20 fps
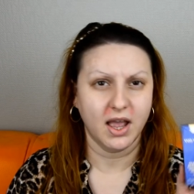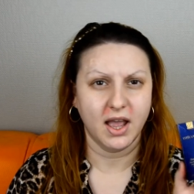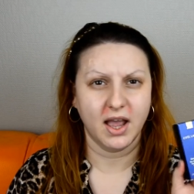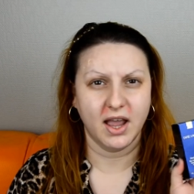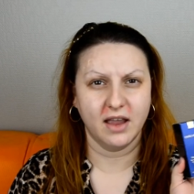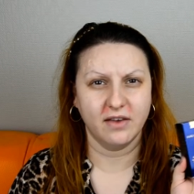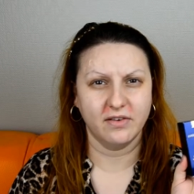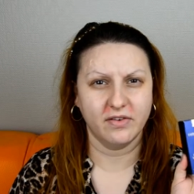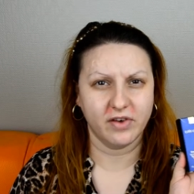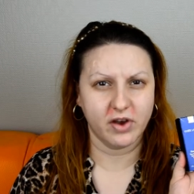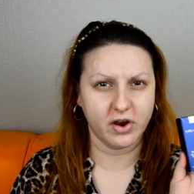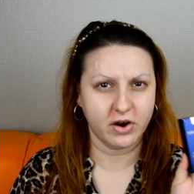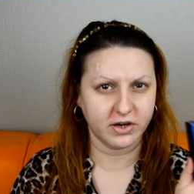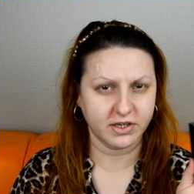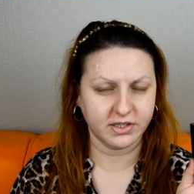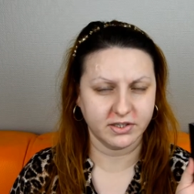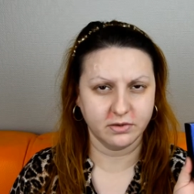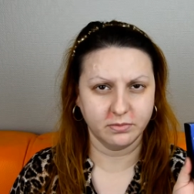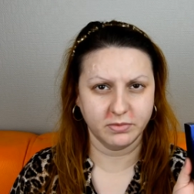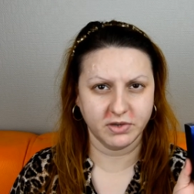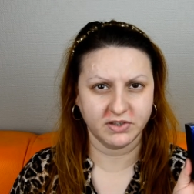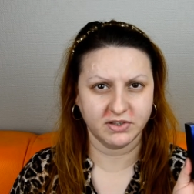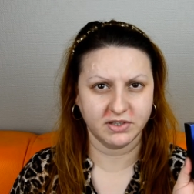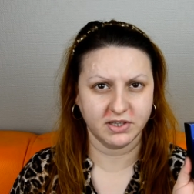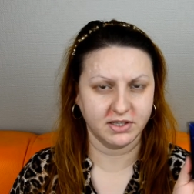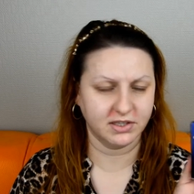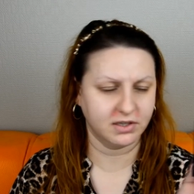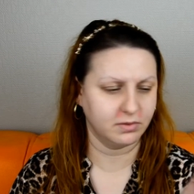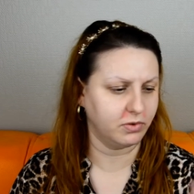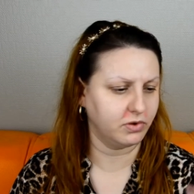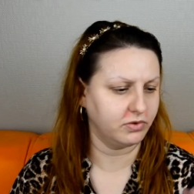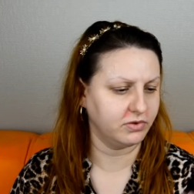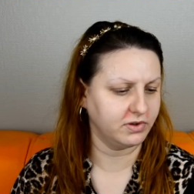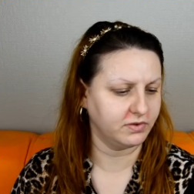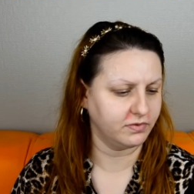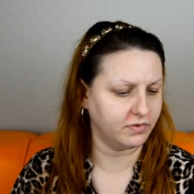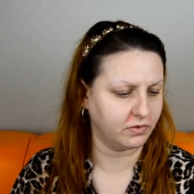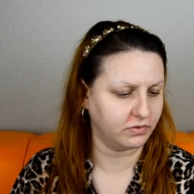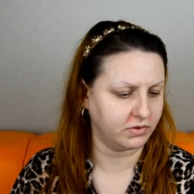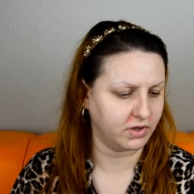I've heard so much things about this
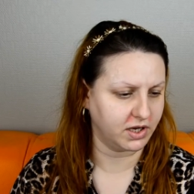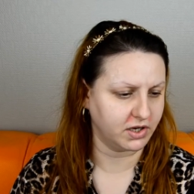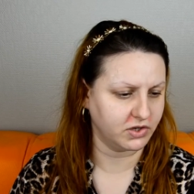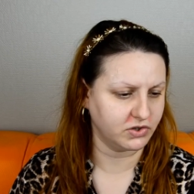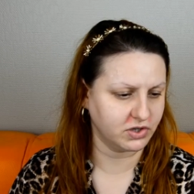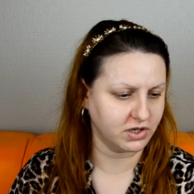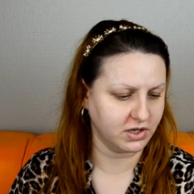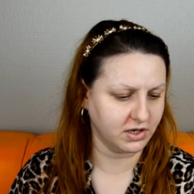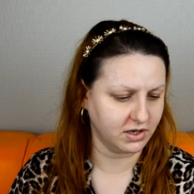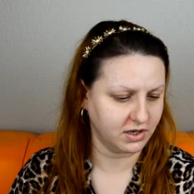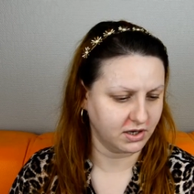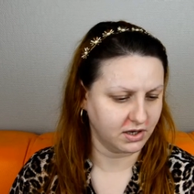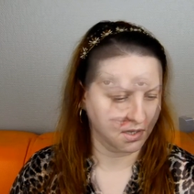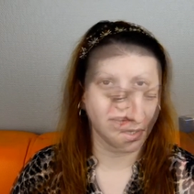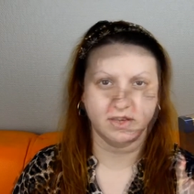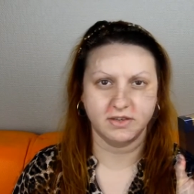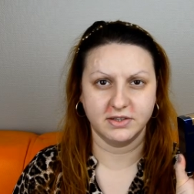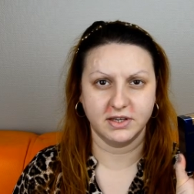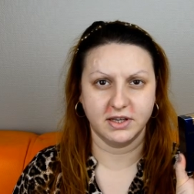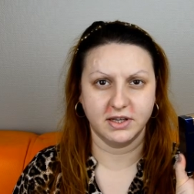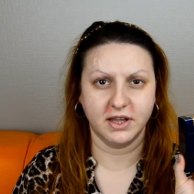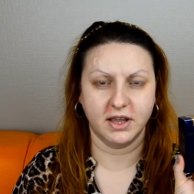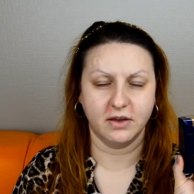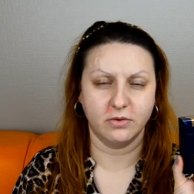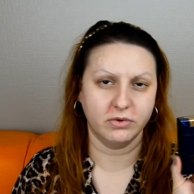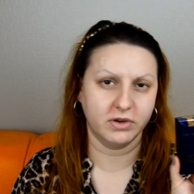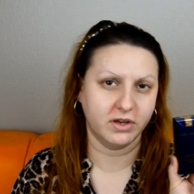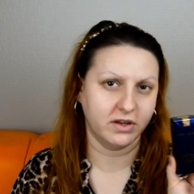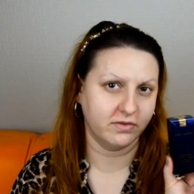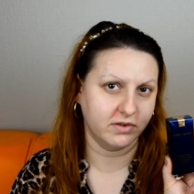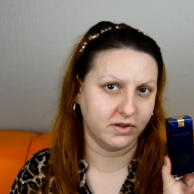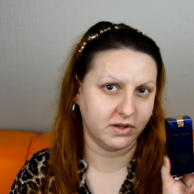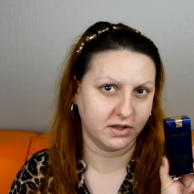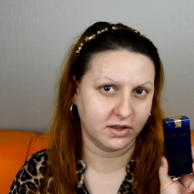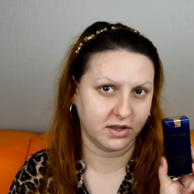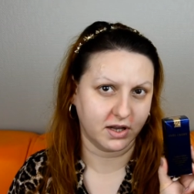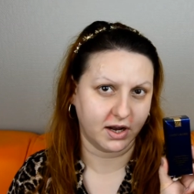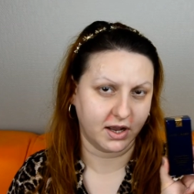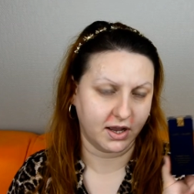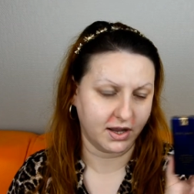foundation I said I will give it a
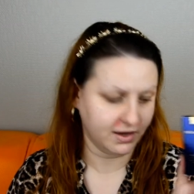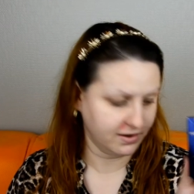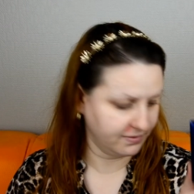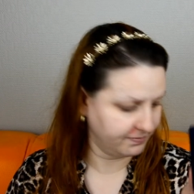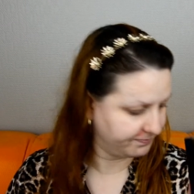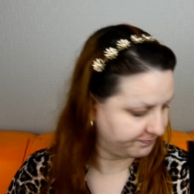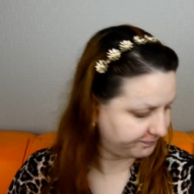try